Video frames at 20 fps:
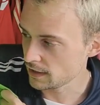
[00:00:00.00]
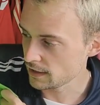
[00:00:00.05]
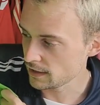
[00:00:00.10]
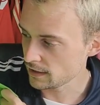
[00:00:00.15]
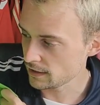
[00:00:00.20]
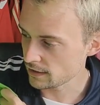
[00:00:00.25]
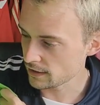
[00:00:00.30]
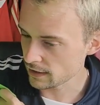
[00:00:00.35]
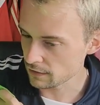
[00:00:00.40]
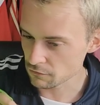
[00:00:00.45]

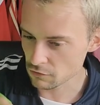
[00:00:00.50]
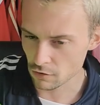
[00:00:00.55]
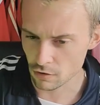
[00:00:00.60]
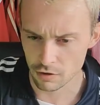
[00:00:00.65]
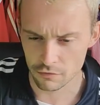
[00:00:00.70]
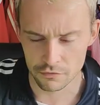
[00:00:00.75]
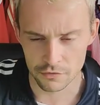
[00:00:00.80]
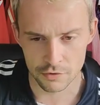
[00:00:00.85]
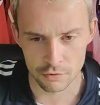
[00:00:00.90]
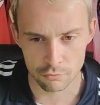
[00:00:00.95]
Uh, I've got a
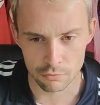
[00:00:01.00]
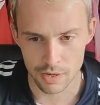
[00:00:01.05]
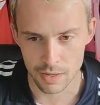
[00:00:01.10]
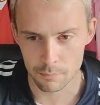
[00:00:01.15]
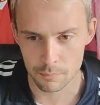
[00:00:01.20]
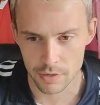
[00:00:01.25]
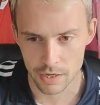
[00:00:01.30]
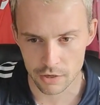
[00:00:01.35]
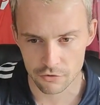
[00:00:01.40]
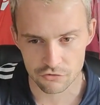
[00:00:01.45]
few
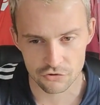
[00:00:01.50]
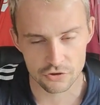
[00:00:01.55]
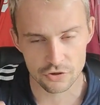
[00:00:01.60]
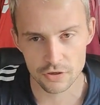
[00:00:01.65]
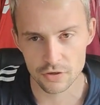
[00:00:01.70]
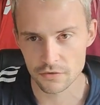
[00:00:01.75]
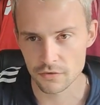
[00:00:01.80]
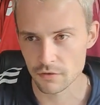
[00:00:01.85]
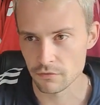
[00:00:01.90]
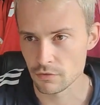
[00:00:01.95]
Lampard
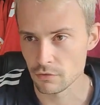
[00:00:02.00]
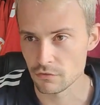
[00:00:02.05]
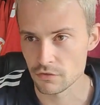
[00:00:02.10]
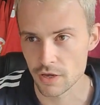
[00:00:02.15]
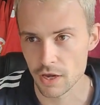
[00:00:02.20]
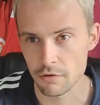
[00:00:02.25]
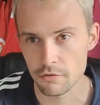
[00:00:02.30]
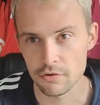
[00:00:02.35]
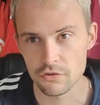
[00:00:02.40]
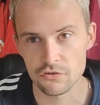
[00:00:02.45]
shirts, a few
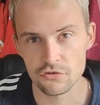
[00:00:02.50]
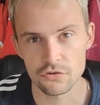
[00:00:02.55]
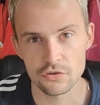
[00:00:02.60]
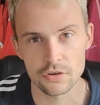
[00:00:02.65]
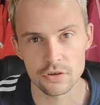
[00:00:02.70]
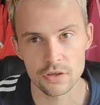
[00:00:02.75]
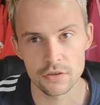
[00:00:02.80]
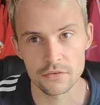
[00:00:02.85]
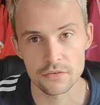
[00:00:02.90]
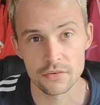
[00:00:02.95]
Terry
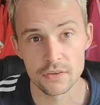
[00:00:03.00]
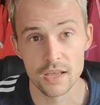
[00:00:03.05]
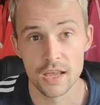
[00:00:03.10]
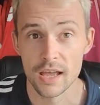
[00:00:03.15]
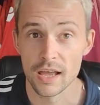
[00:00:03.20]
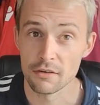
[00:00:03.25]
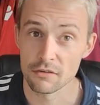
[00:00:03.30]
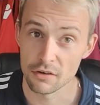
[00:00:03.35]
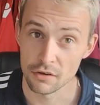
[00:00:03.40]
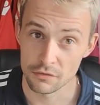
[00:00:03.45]
shirts,
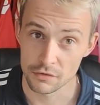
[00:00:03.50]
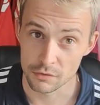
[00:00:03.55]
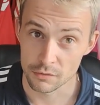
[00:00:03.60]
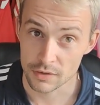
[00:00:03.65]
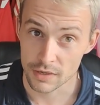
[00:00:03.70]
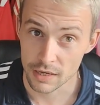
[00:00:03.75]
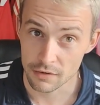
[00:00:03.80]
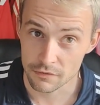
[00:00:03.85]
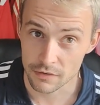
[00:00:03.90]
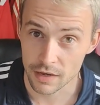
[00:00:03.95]
got a few
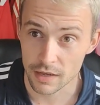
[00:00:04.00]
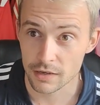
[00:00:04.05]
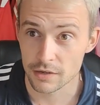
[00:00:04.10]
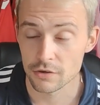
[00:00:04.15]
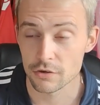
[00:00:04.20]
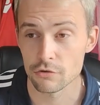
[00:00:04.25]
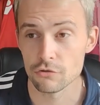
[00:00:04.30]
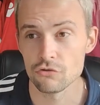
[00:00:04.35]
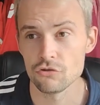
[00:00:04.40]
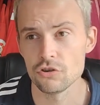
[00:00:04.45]

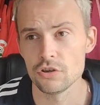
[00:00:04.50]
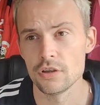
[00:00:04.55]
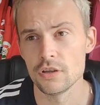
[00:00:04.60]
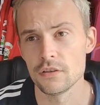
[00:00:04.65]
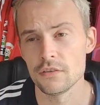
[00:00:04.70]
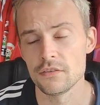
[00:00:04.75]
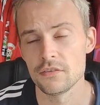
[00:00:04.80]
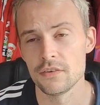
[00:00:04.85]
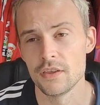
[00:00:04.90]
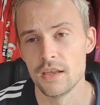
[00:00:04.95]
Cavalier
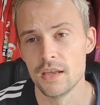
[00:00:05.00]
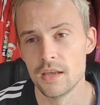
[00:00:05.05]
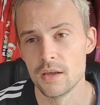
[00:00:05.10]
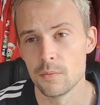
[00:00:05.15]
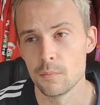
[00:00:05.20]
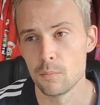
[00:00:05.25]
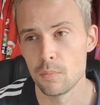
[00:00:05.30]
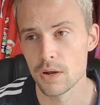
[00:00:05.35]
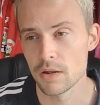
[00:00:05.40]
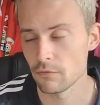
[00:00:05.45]
shirts,
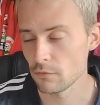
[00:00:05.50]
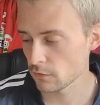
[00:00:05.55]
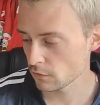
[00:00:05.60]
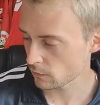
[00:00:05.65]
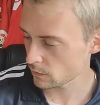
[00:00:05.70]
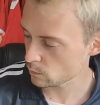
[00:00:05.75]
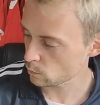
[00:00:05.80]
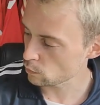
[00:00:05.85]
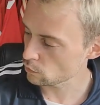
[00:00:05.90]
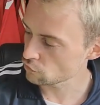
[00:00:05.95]
but I've only got
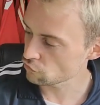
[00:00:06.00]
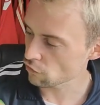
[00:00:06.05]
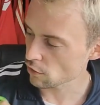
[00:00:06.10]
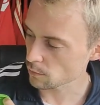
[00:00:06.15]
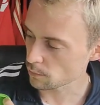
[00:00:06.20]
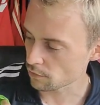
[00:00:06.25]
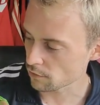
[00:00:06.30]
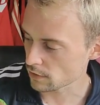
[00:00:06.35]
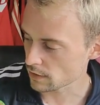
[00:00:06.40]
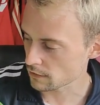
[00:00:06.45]
the one
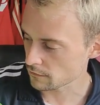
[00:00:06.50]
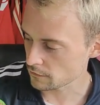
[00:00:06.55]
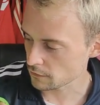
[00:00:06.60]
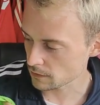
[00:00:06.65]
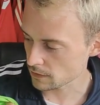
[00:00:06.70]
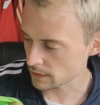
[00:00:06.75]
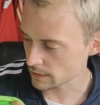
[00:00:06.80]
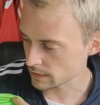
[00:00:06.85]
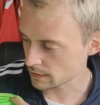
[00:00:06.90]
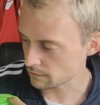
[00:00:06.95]
Drogba, and I feel
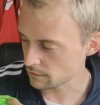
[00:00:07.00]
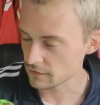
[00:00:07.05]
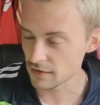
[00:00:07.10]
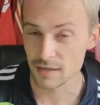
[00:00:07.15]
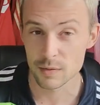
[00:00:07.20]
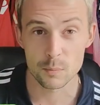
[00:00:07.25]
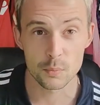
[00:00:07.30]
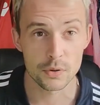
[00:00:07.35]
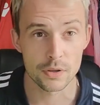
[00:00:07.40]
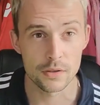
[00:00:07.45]
like if there's
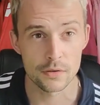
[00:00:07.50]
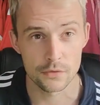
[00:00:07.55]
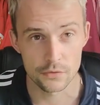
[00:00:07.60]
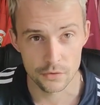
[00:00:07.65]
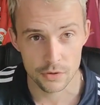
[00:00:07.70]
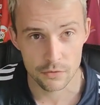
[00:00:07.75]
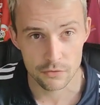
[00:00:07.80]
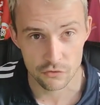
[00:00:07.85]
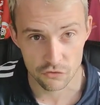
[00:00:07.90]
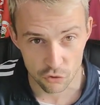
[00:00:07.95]
anybody that
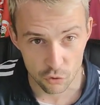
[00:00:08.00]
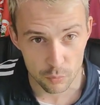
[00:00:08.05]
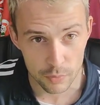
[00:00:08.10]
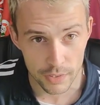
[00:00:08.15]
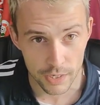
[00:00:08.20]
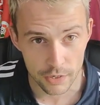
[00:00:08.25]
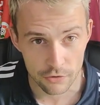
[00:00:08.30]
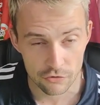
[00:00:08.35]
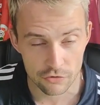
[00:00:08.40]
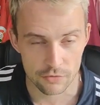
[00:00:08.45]
deserves
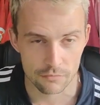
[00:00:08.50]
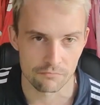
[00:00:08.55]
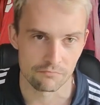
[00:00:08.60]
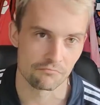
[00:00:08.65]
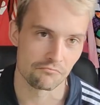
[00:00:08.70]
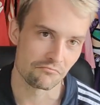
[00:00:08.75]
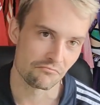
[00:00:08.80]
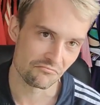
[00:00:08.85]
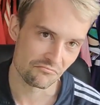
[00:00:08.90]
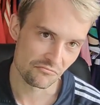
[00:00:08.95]
duplication,
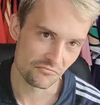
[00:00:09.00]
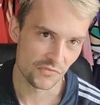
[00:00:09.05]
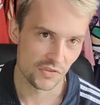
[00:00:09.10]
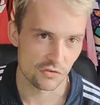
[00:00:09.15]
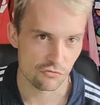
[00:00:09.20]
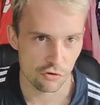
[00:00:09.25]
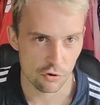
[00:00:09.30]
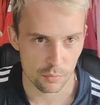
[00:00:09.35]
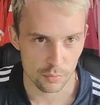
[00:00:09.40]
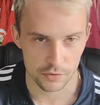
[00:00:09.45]

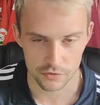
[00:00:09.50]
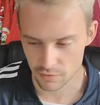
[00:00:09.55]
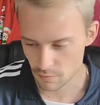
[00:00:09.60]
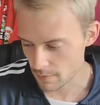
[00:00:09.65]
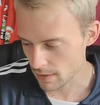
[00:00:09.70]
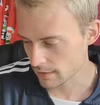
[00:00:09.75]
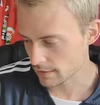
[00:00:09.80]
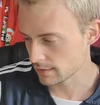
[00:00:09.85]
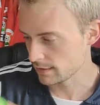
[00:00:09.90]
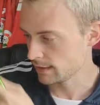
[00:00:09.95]
Drogba's your
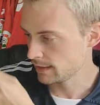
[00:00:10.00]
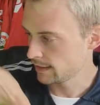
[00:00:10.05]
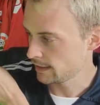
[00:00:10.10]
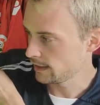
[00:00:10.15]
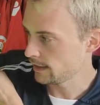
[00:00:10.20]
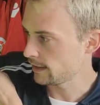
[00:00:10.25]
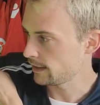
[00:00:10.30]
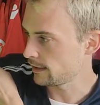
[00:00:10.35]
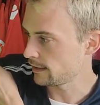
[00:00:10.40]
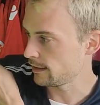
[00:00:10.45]
man.
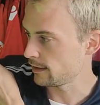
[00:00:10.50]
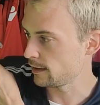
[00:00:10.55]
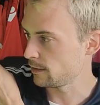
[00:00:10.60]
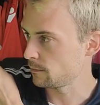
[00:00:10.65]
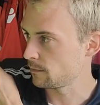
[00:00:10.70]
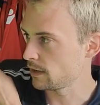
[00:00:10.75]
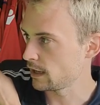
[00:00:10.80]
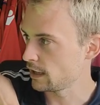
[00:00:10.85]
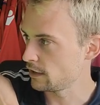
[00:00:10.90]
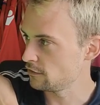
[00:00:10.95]
Um,
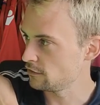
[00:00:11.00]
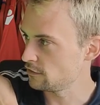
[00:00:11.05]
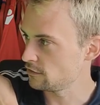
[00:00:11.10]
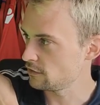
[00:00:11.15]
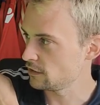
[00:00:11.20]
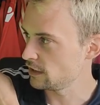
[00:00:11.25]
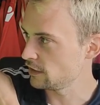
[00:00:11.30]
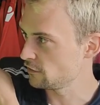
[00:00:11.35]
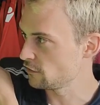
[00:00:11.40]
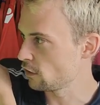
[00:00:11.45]
and
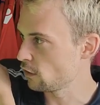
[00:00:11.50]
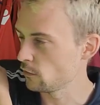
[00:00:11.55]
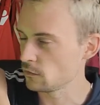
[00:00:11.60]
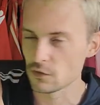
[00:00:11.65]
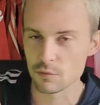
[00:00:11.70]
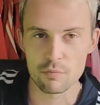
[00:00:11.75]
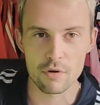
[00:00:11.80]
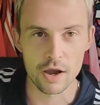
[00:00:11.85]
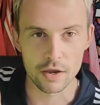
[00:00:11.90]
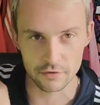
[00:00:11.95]
it's not
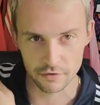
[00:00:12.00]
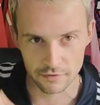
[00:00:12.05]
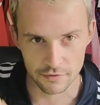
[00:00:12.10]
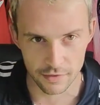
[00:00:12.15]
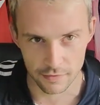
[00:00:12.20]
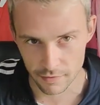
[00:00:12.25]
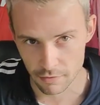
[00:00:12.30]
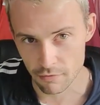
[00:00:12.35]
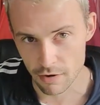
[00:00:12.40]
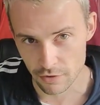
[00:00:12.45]
unsurprising
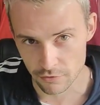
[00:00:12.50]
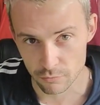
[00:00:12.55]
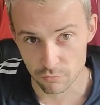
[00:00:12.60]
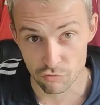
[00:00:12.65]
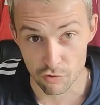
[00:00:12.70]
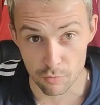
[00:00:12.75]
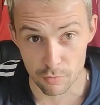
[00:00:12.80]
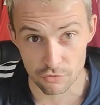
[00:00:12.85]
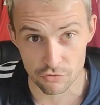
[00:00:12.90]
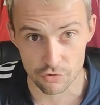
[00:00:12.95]
that there are some
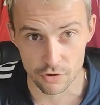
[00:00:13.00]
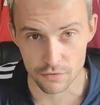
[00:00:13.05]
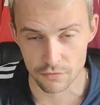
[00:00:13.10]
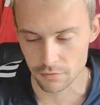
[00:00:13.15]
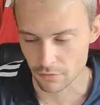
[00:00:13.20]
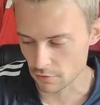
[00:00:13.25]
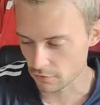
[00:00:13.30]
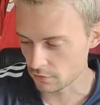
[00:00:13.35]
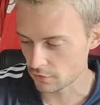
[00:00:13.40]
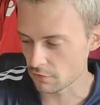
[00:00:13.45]
Drogba shirts
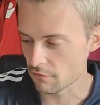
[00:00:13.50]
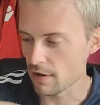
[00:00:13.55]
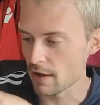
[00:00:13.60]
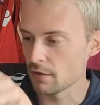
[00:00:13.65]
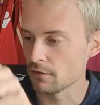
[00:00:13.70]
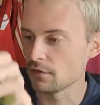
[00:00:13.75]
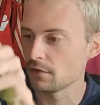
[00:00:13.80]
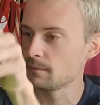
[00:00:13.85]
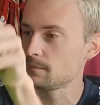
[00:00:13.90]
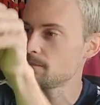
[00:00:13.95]
floating around.